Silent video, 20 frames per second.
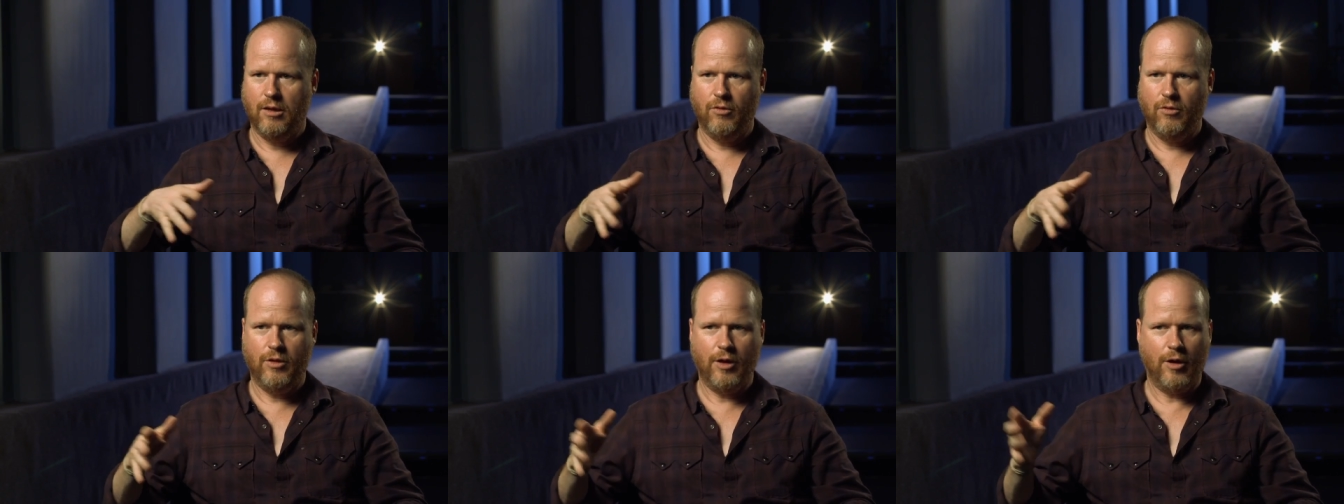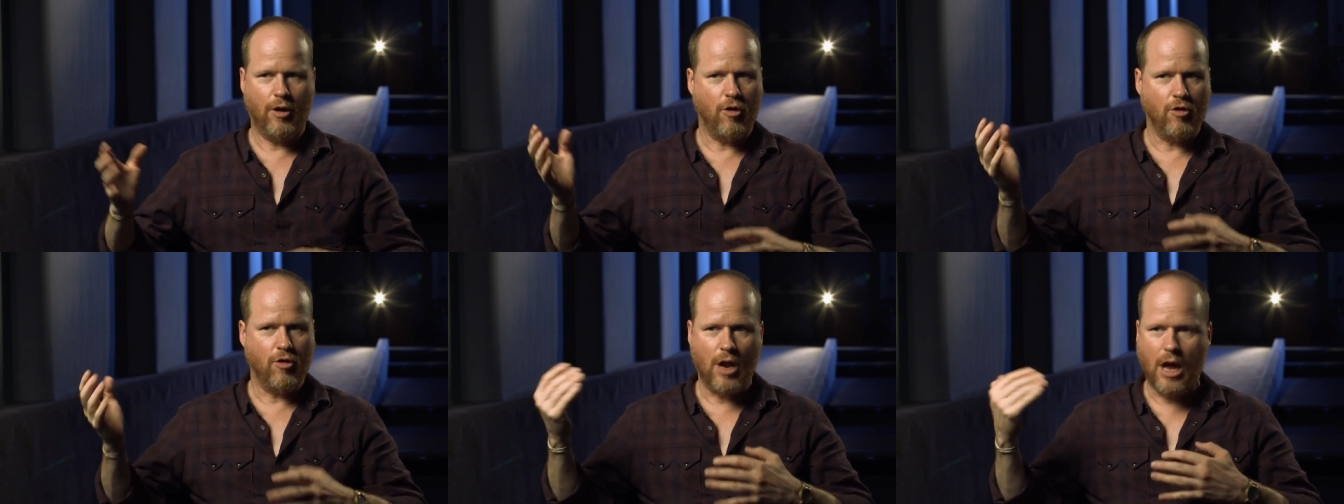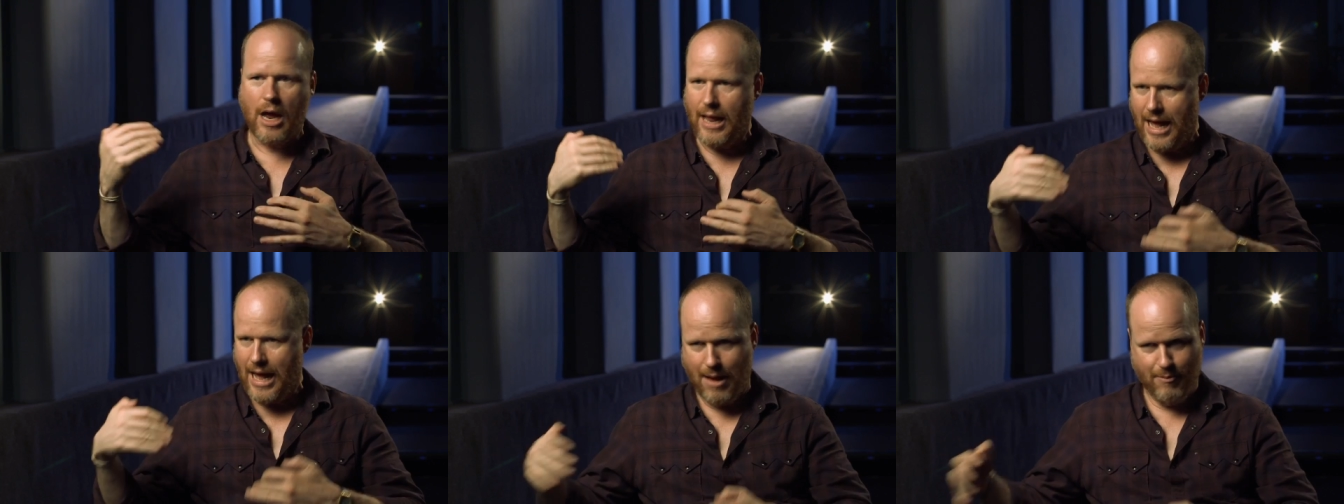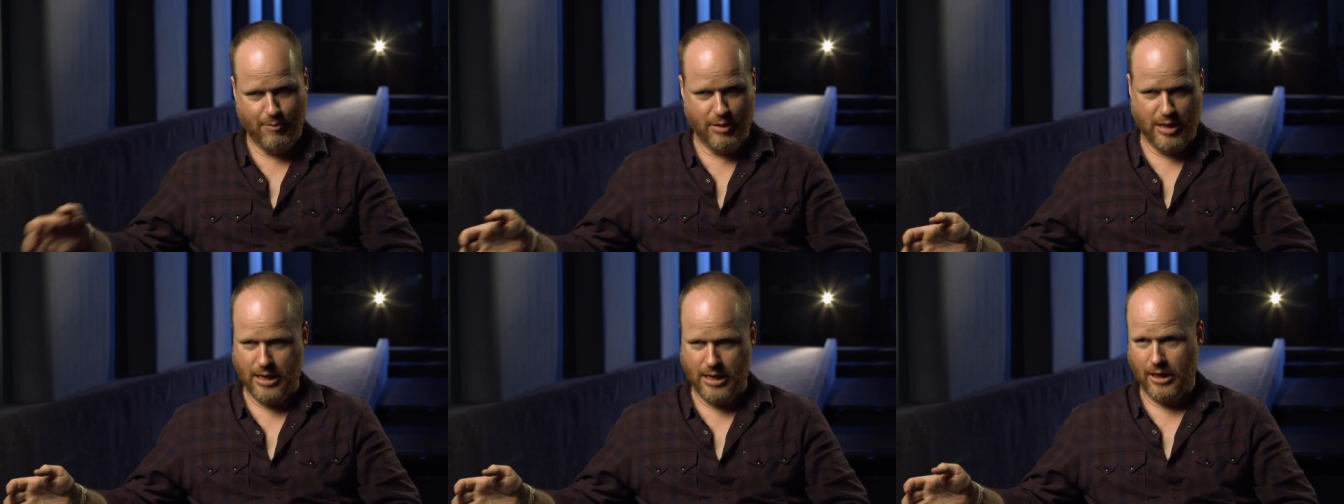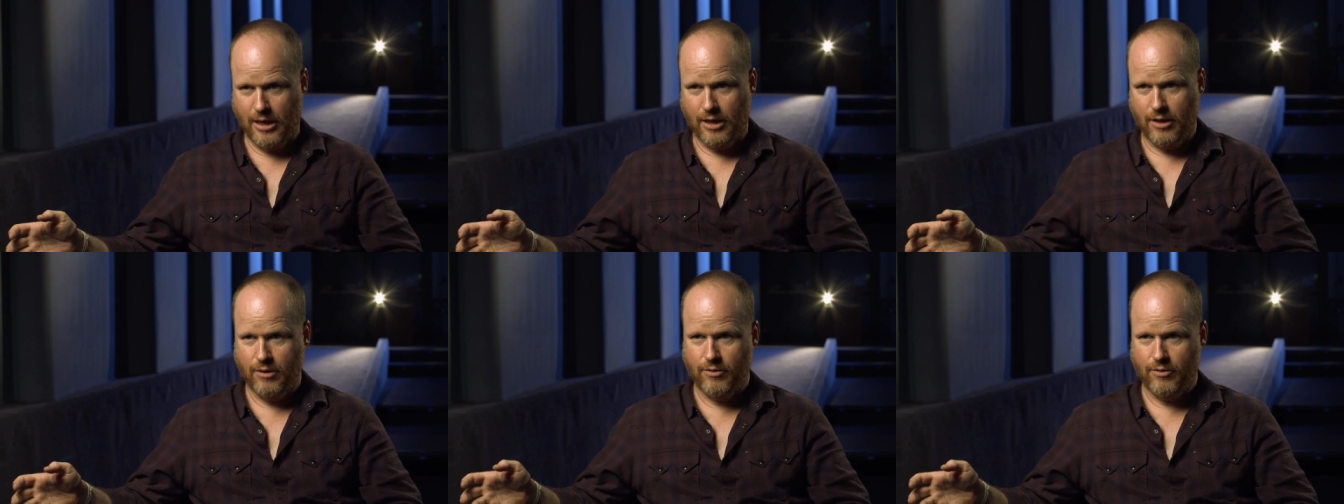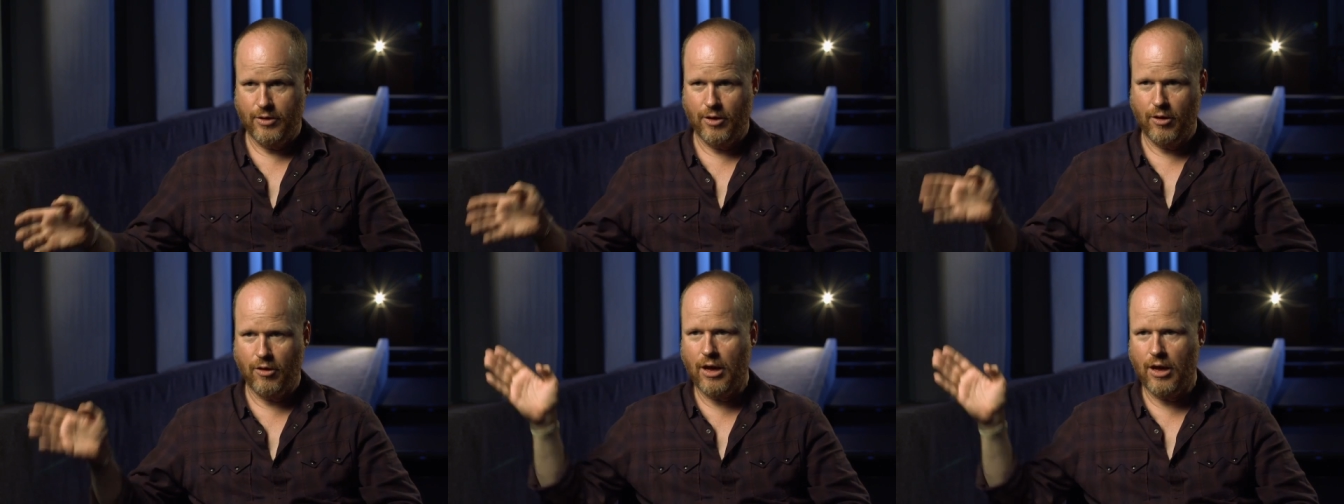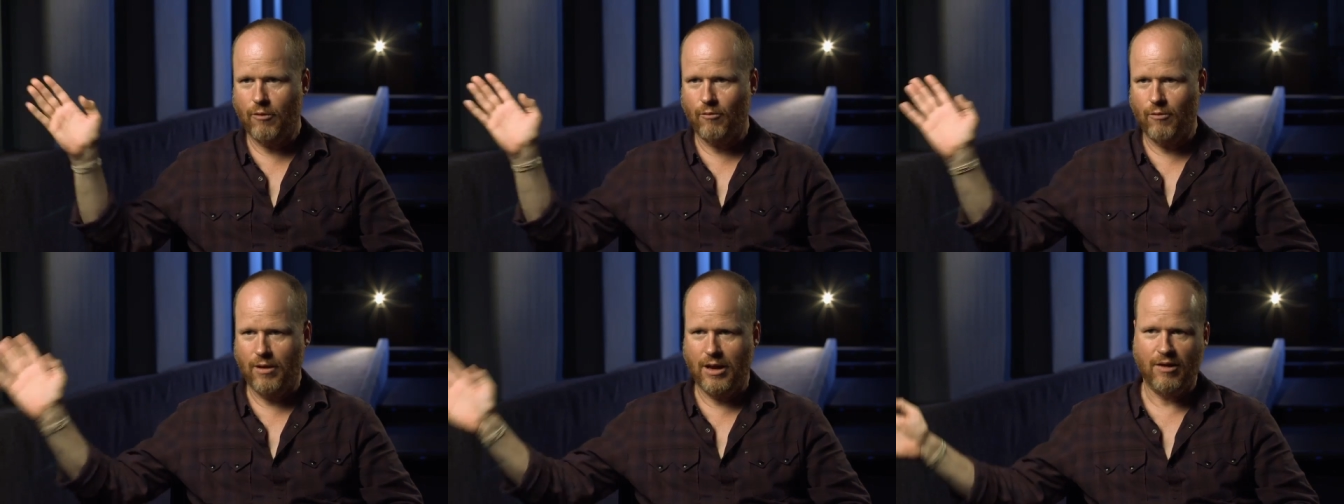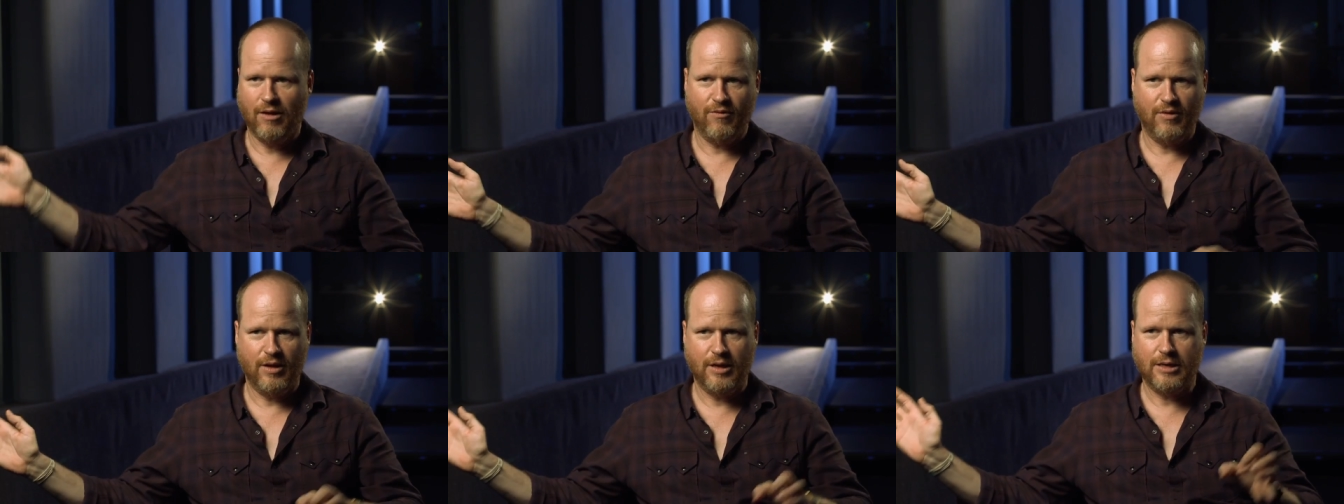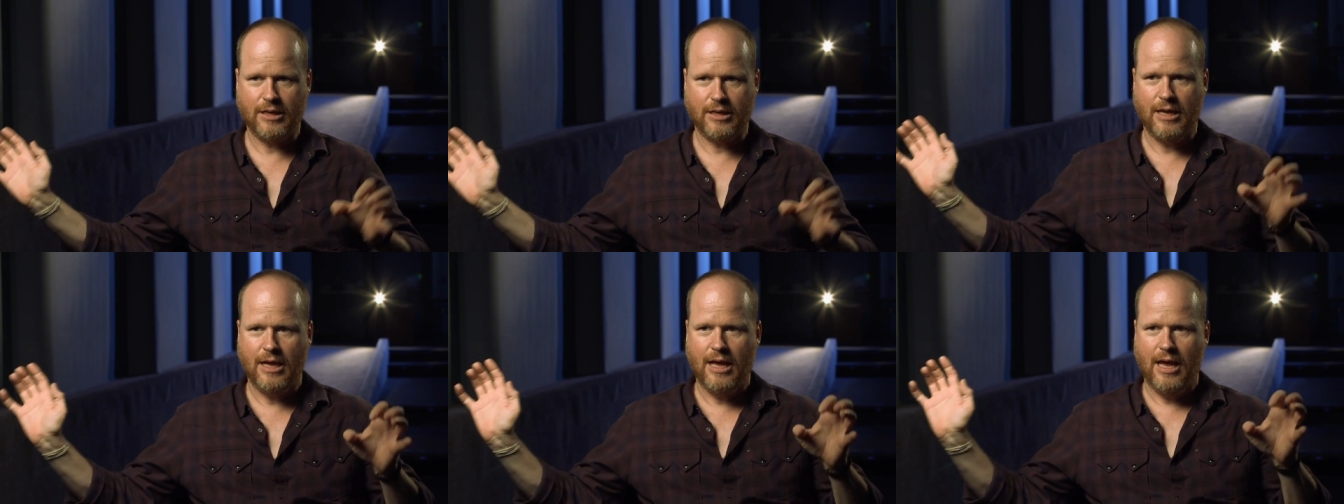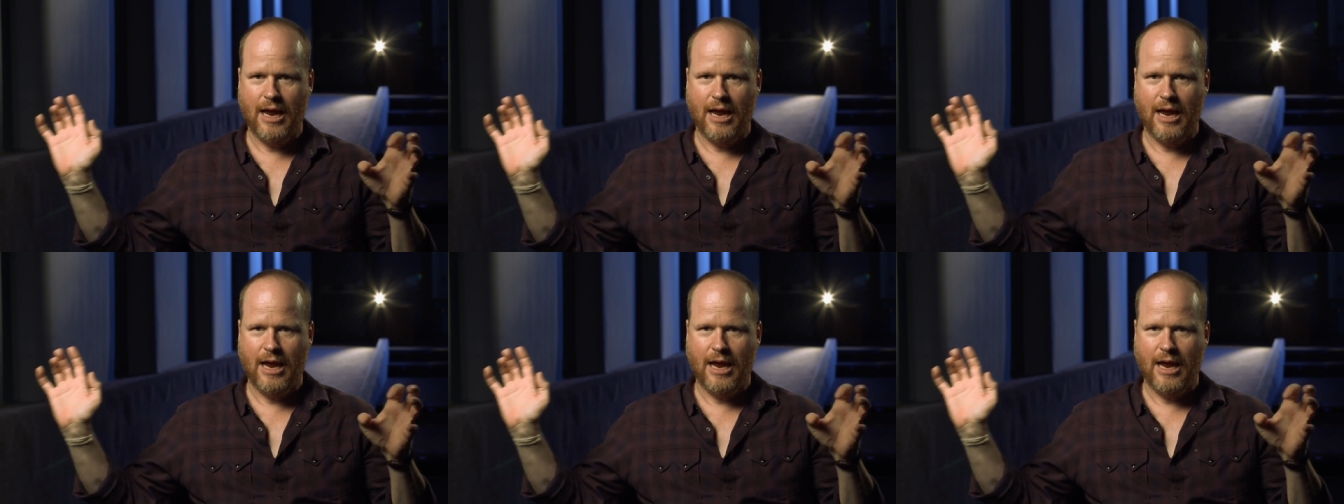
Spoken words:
that are not happening, that are not relevant.